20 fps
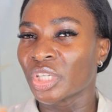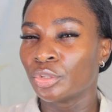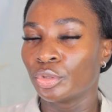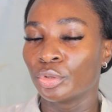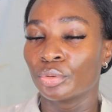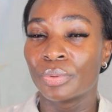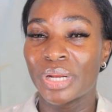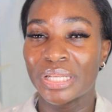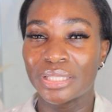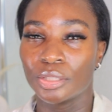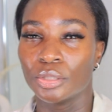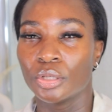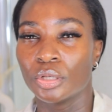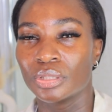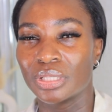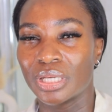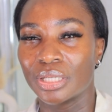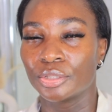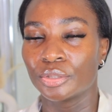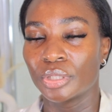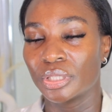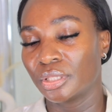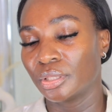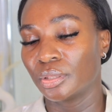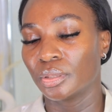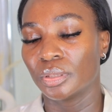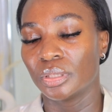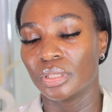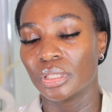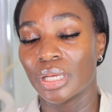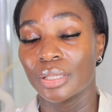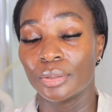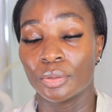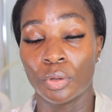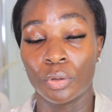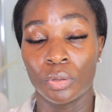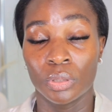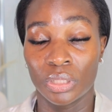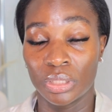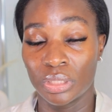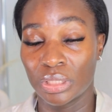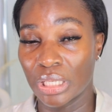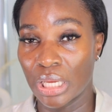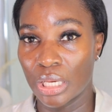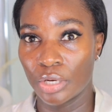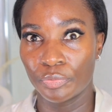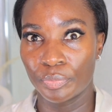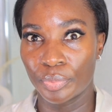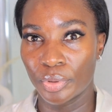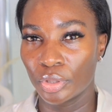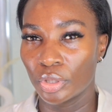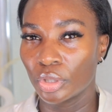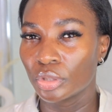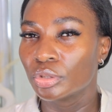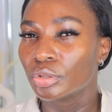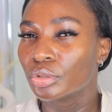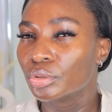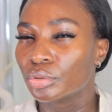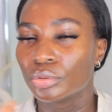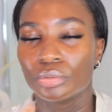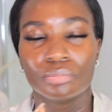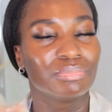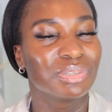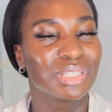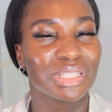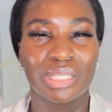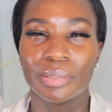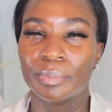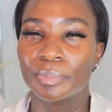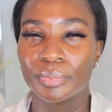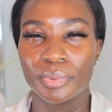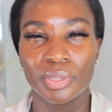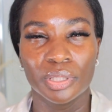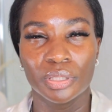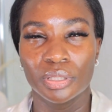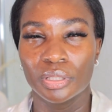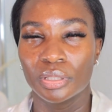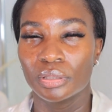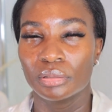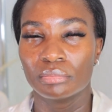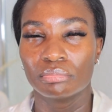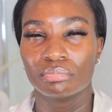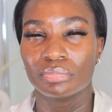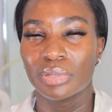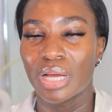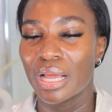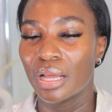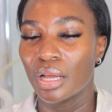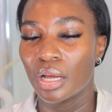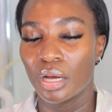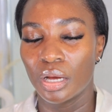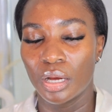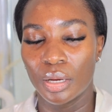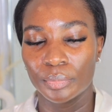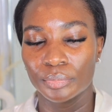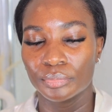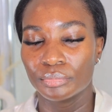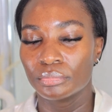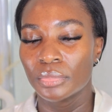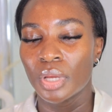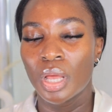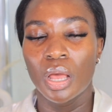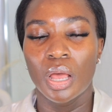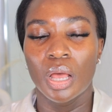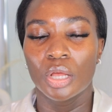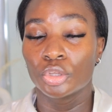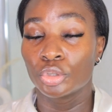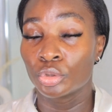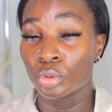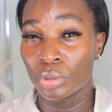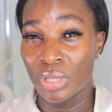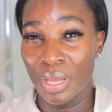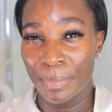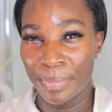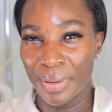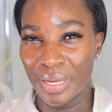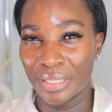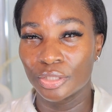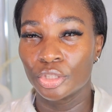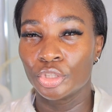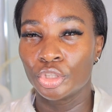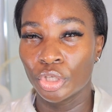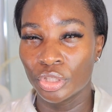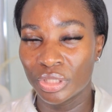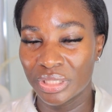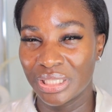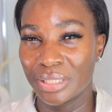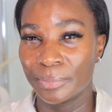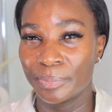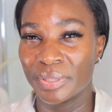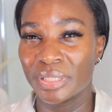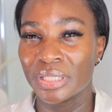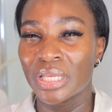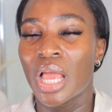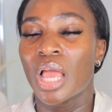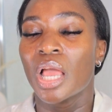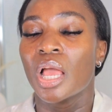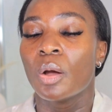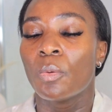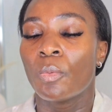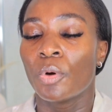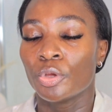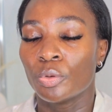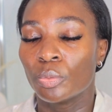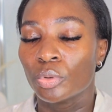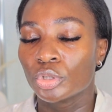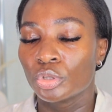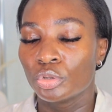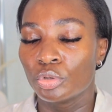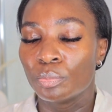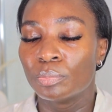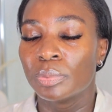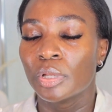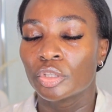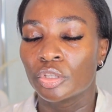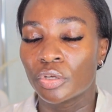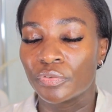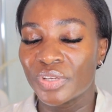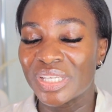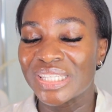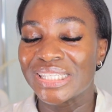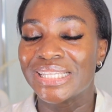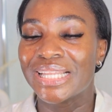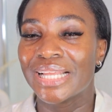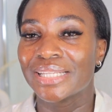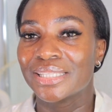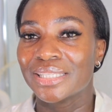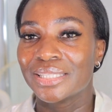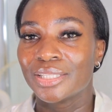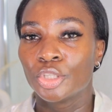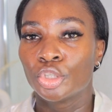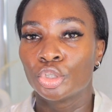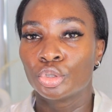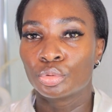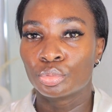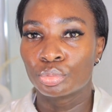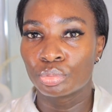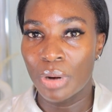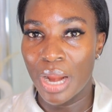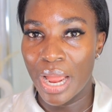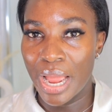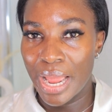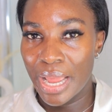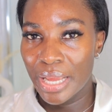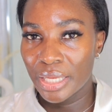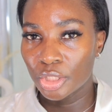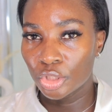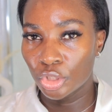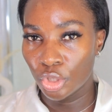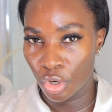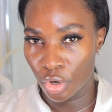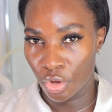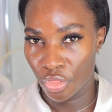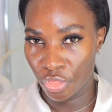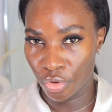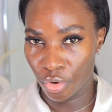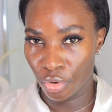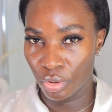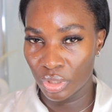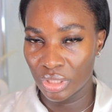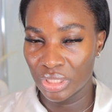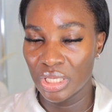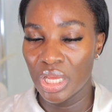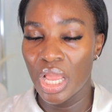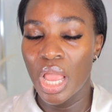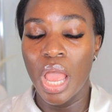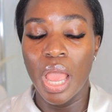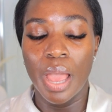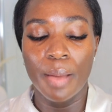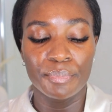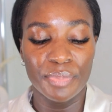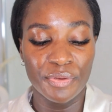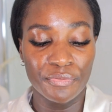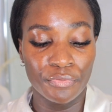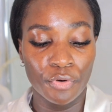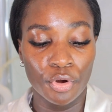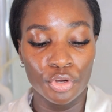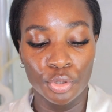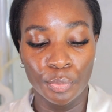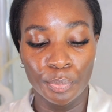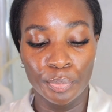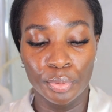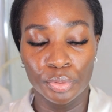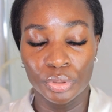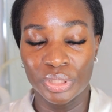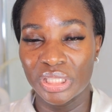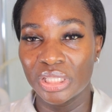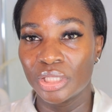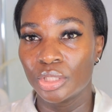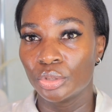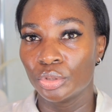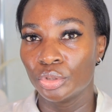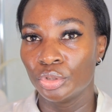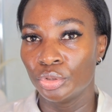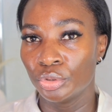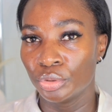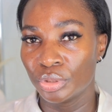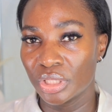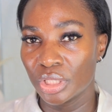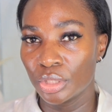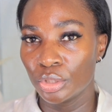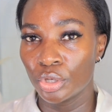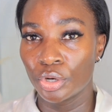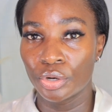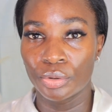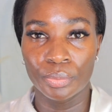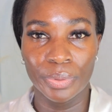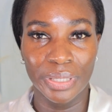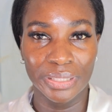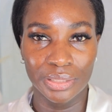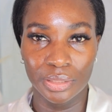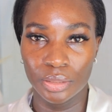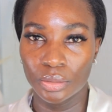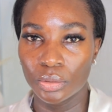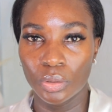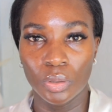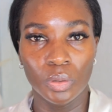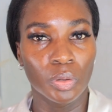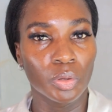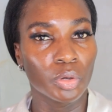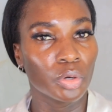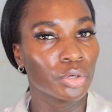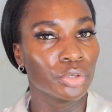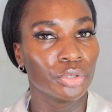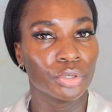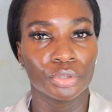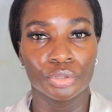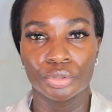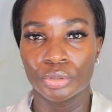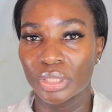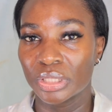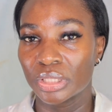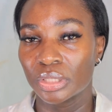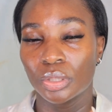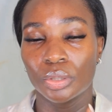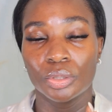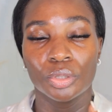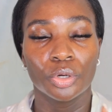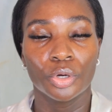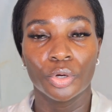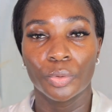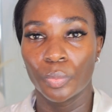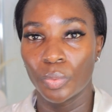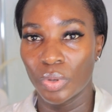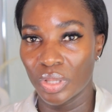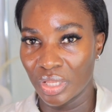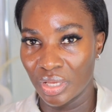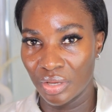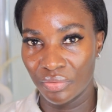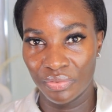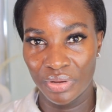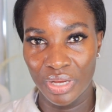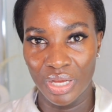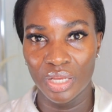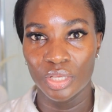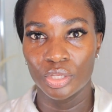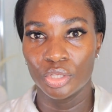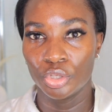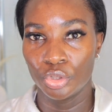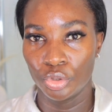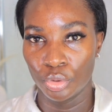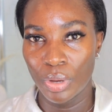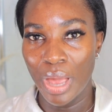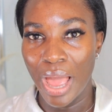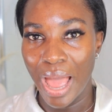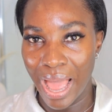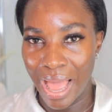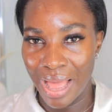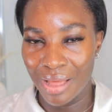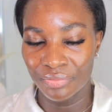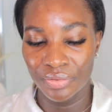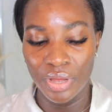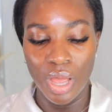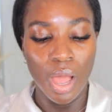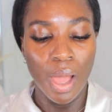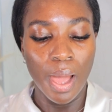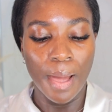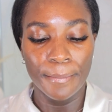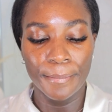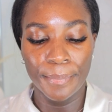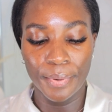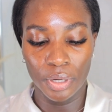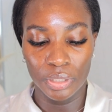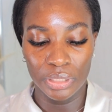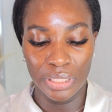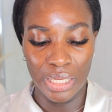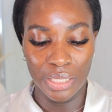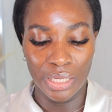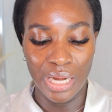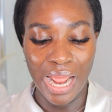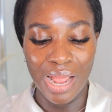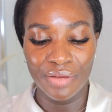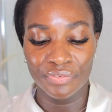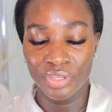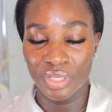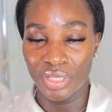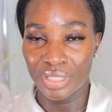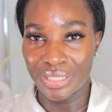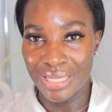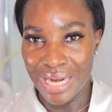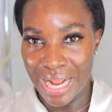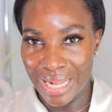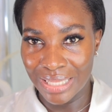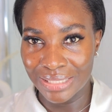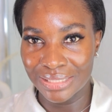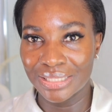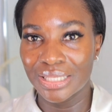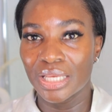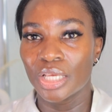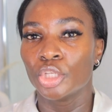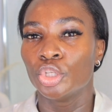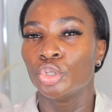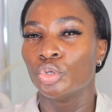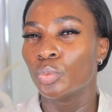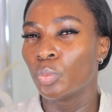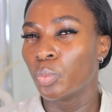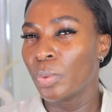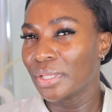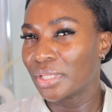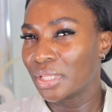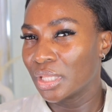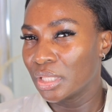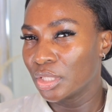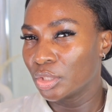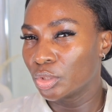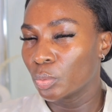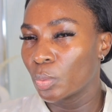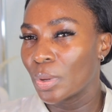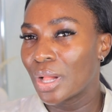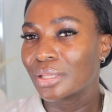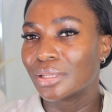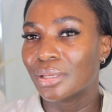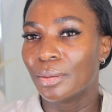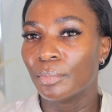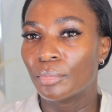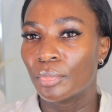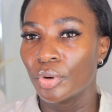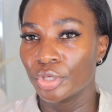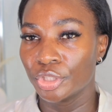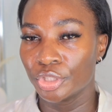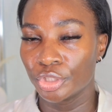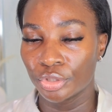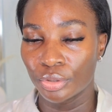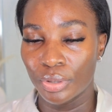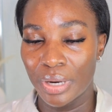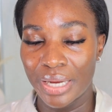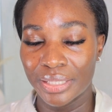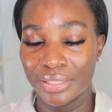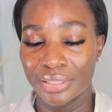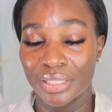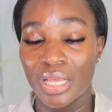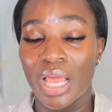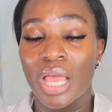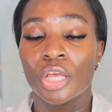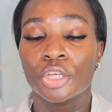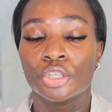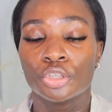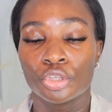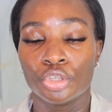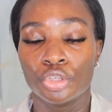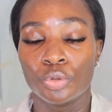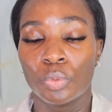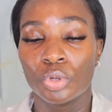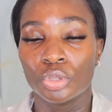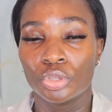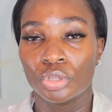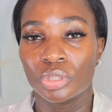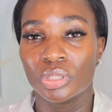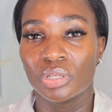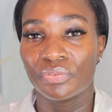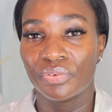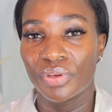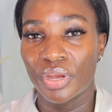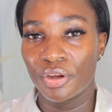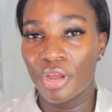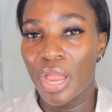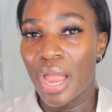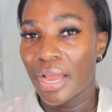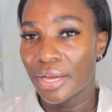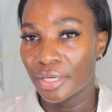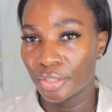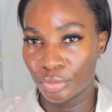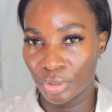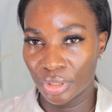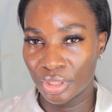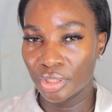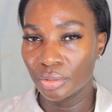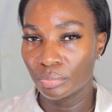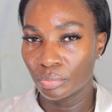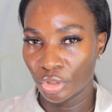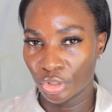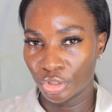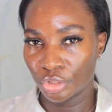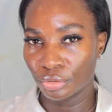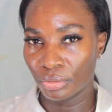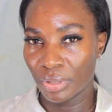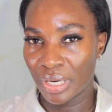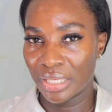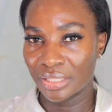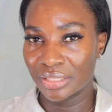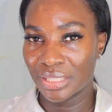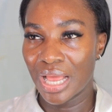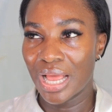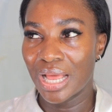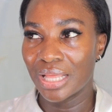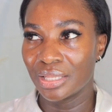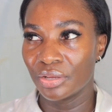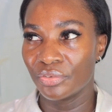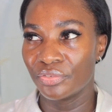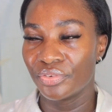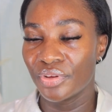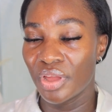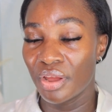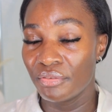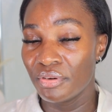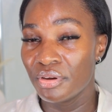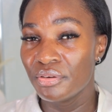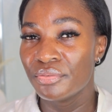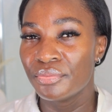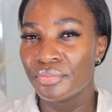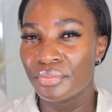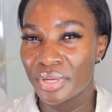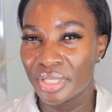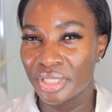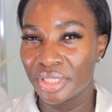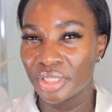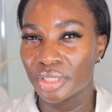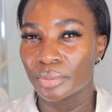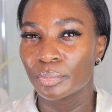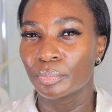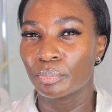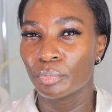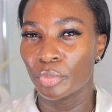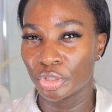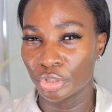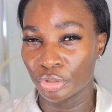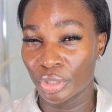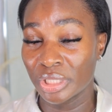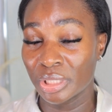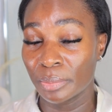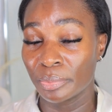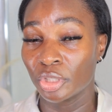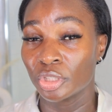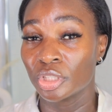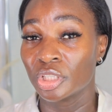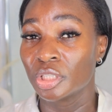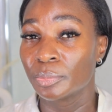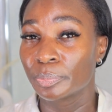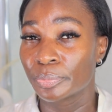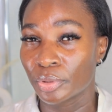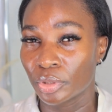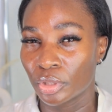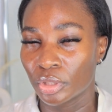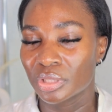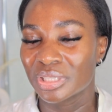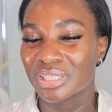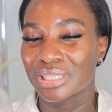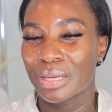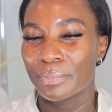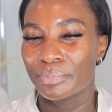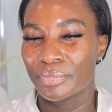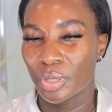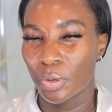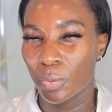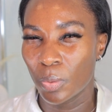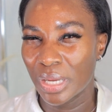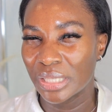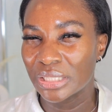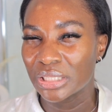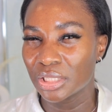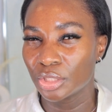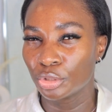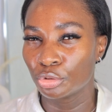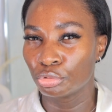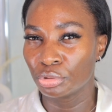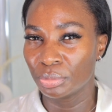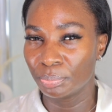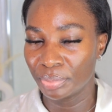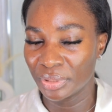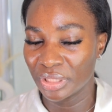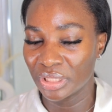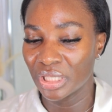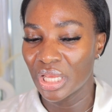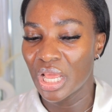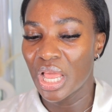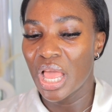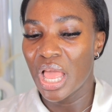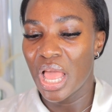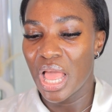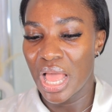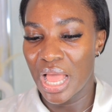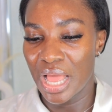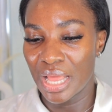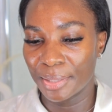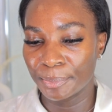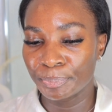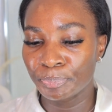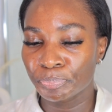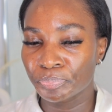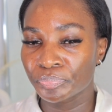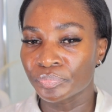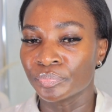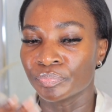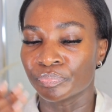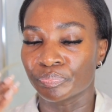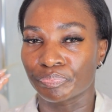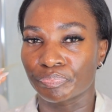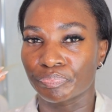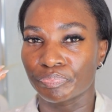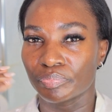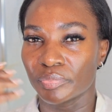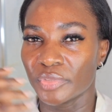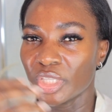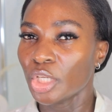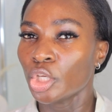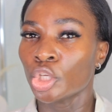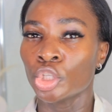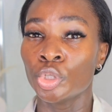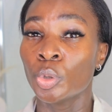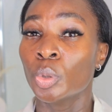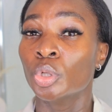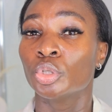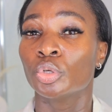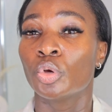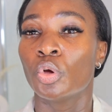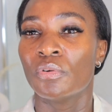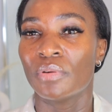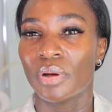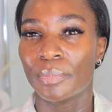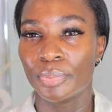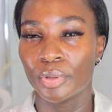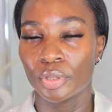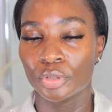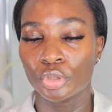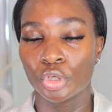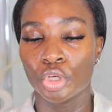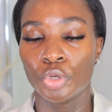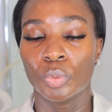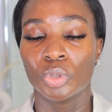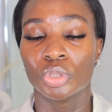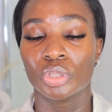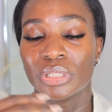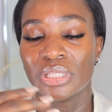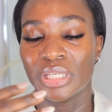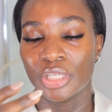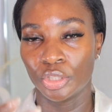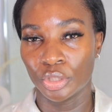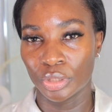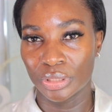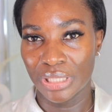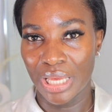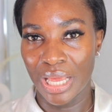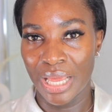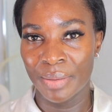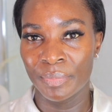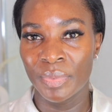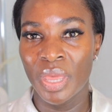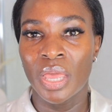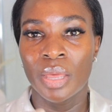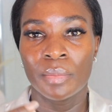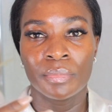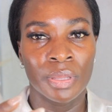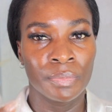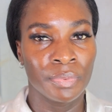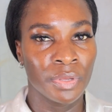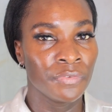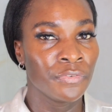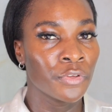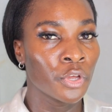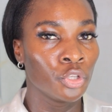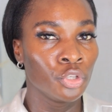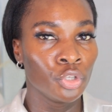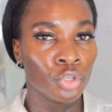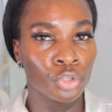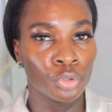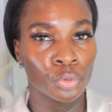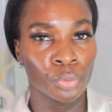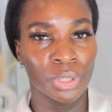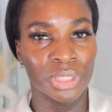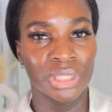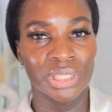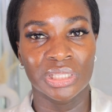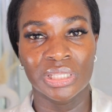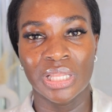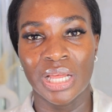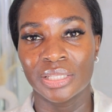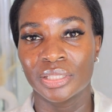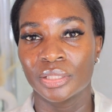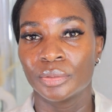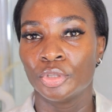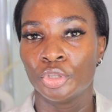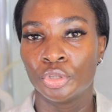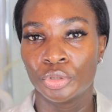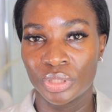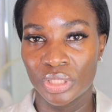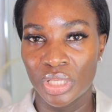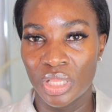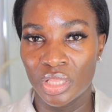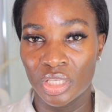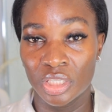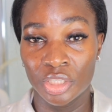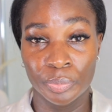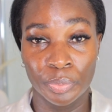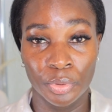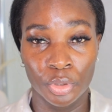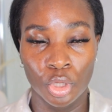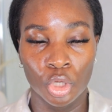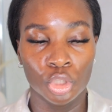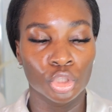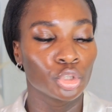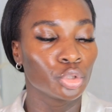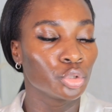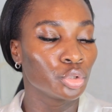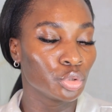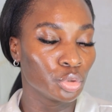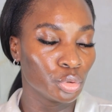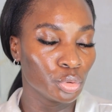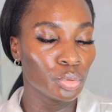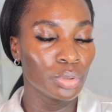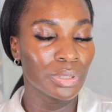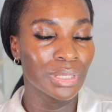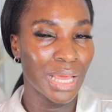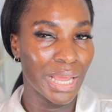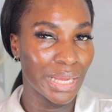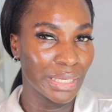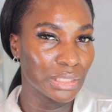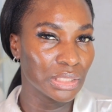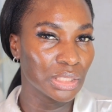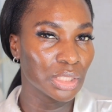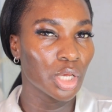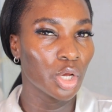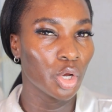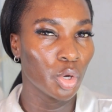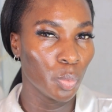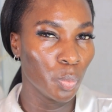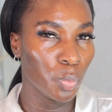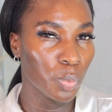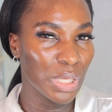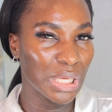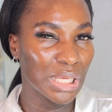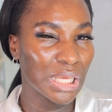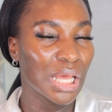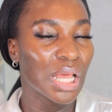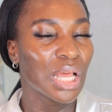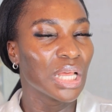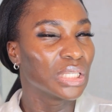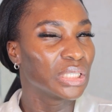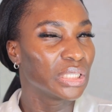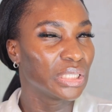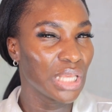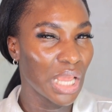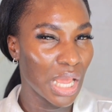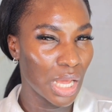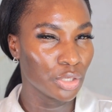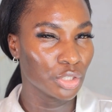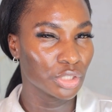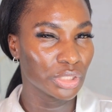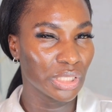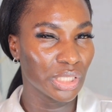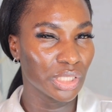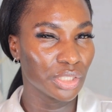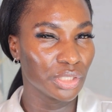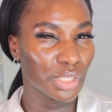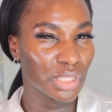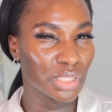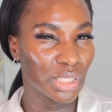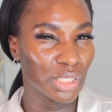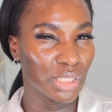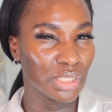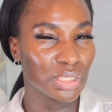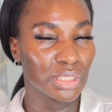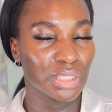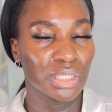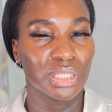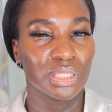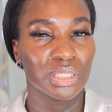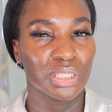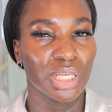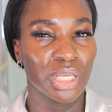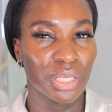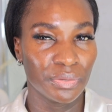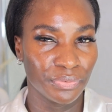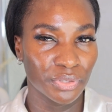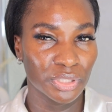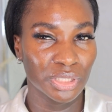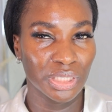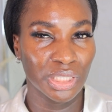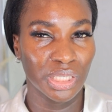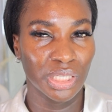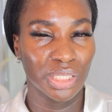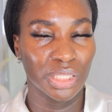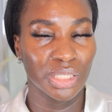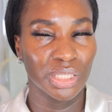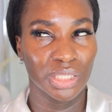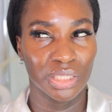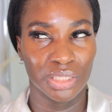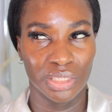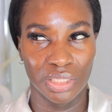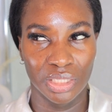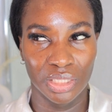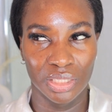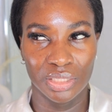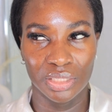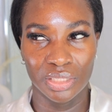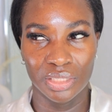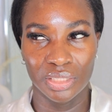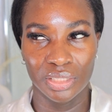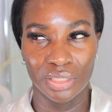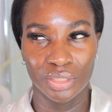to retinols and tretinoin and all these kind of products, skip the toner part. Just keep it. What you want to do, blot your face, let it dry thoroughly before you proceed to using your retinol or your tretinoin or whatever you have. But then after that, you wait a little while, then moisturize. So you want to use a very hydrating moisturizer and a very rich moisturizer, because these products can be quite stripping and you don't want to go overboard. So you want to take your time. Maybe if you're new to it, start using these products 2 nights a week. See how your skin takes it. If your skin isn't